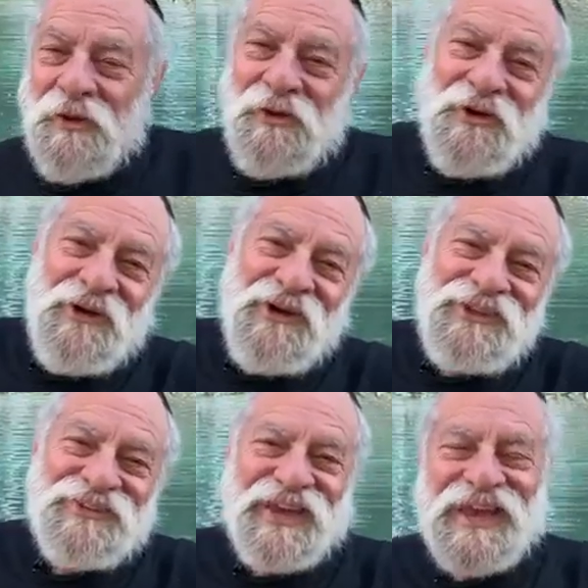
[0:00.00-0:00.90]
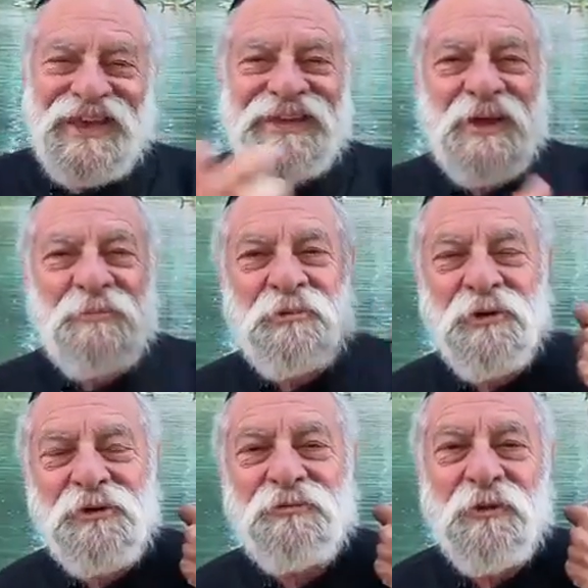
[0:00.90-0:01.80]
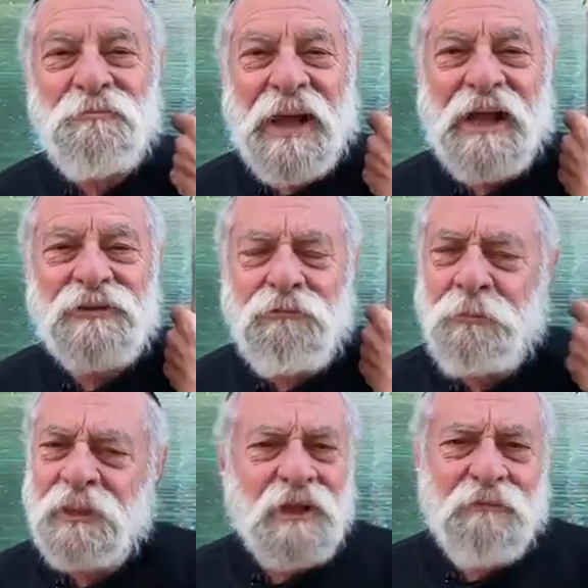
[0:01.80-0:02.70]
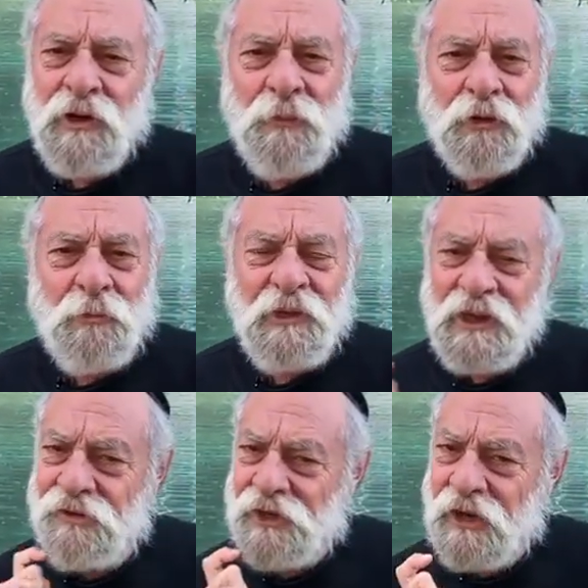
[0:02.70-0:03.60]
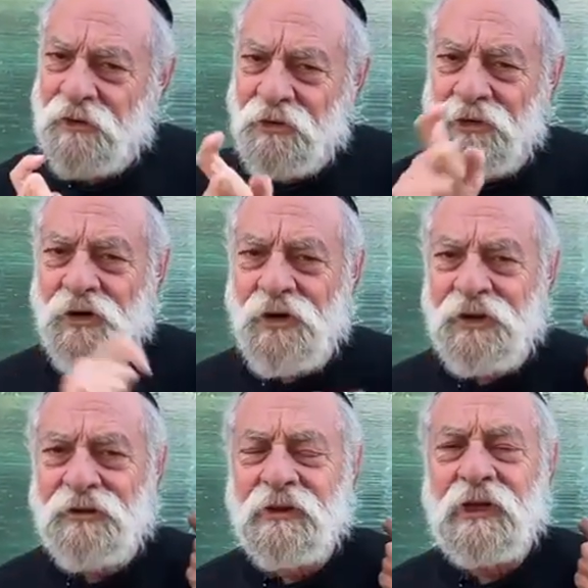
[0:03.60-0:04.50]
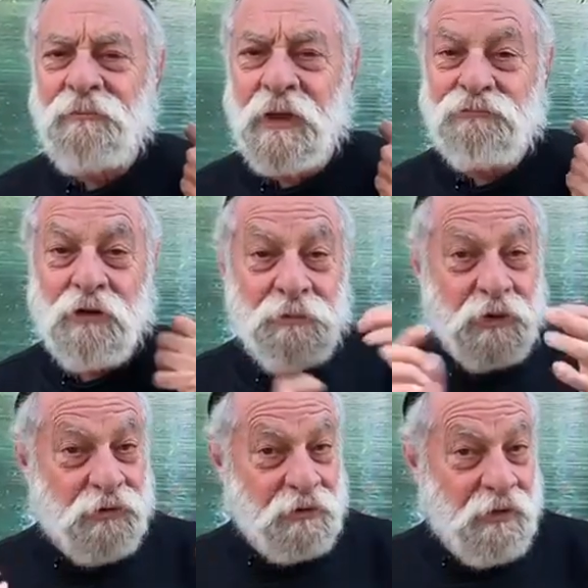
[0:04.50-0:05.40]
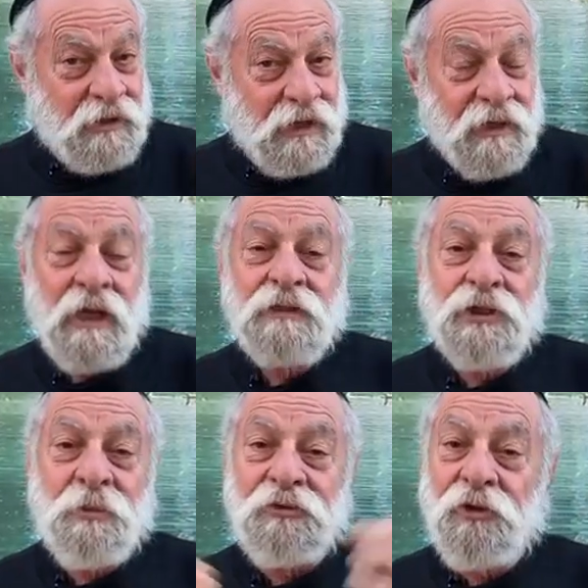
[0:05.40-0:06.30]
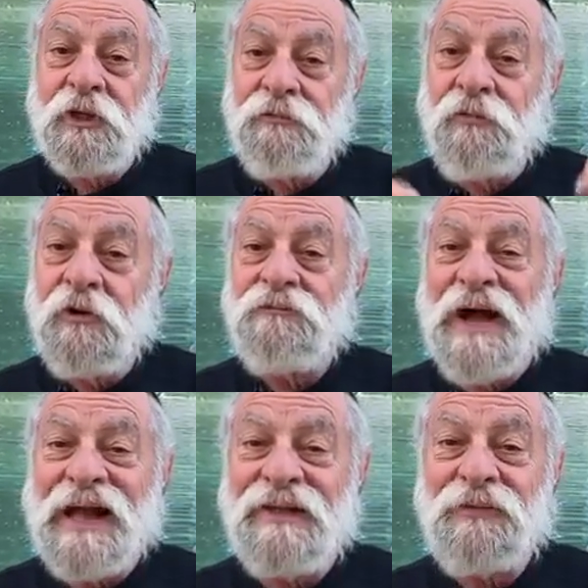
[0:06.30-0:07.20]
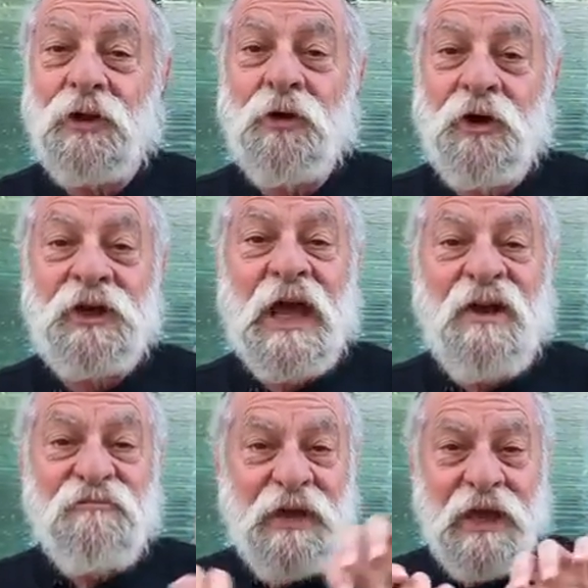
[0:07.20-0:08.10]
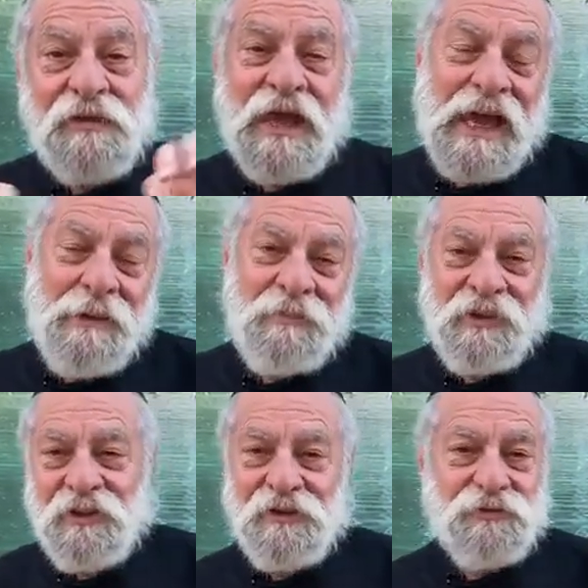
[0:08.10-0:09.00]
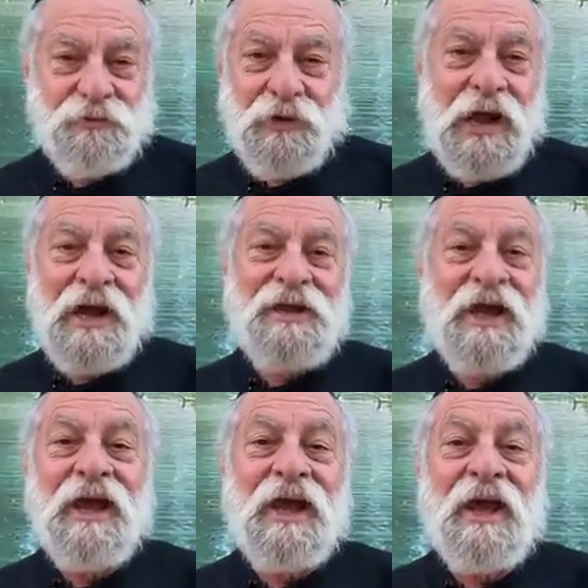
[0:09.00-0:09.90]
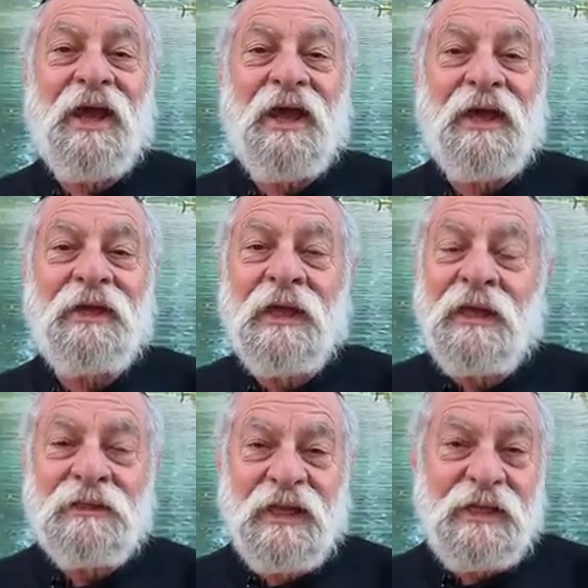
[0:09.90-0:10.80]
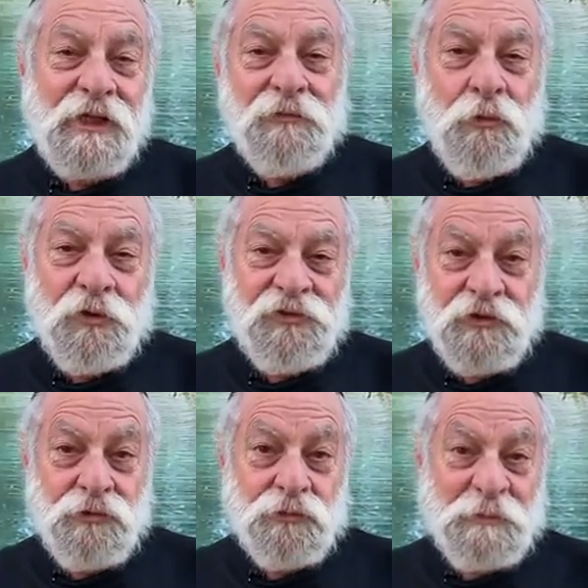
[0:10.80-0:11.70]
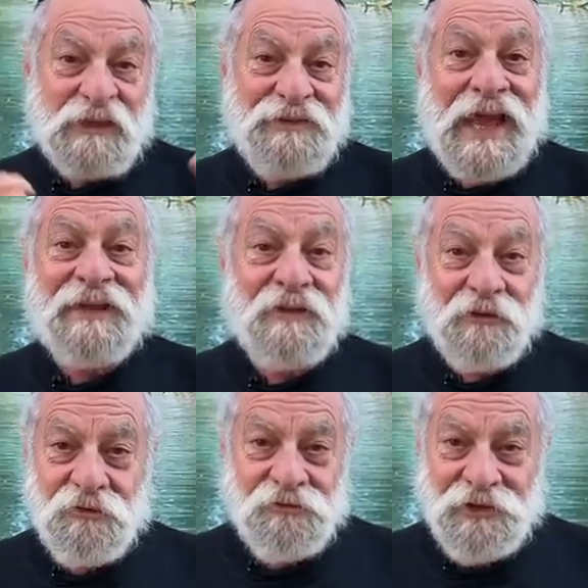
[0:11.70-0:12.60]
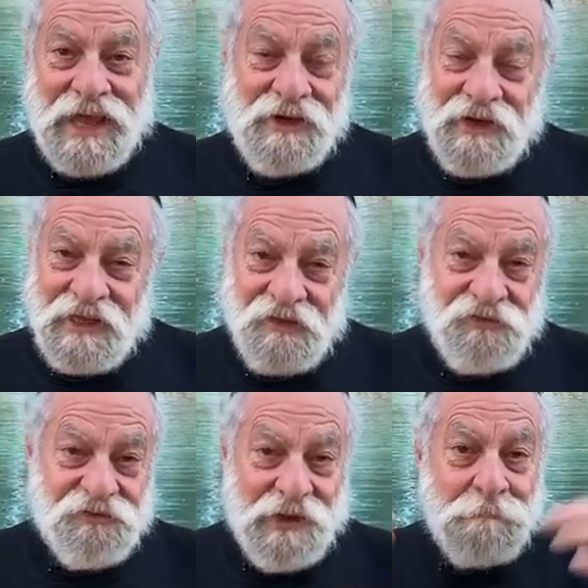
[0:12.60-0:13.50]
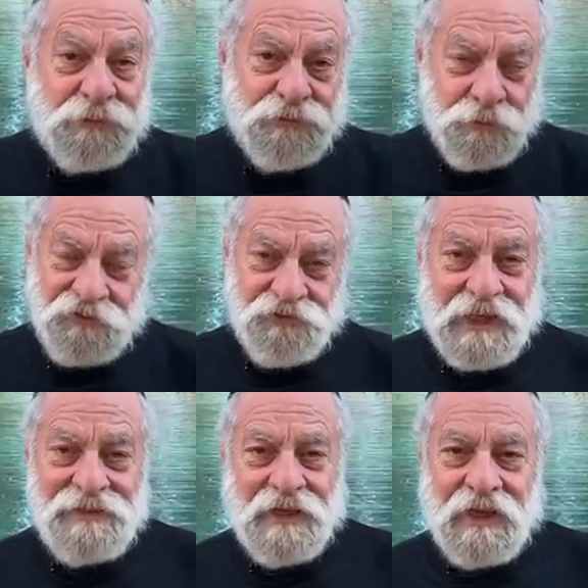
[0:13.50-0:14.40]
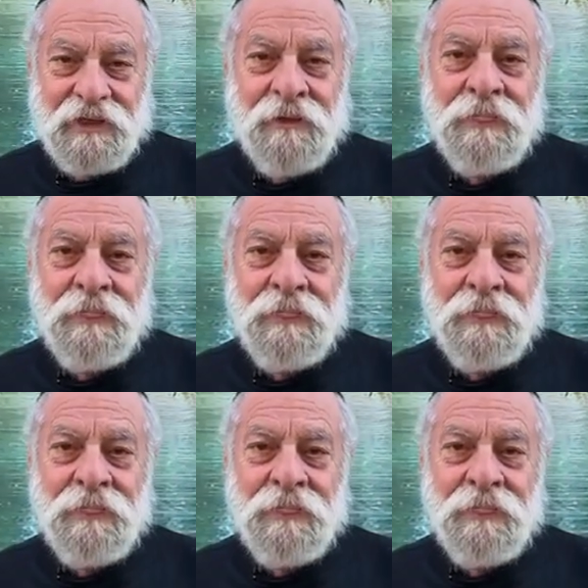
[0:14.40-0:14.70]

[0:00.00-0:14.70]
good day, beautiful, bountiful, beloved immortal beings, and good looking people. got be good looking, so always looking for and finding the good. Fantabulous Friday, leading, of course, into spectacular Saturday and sumptuous Sunday.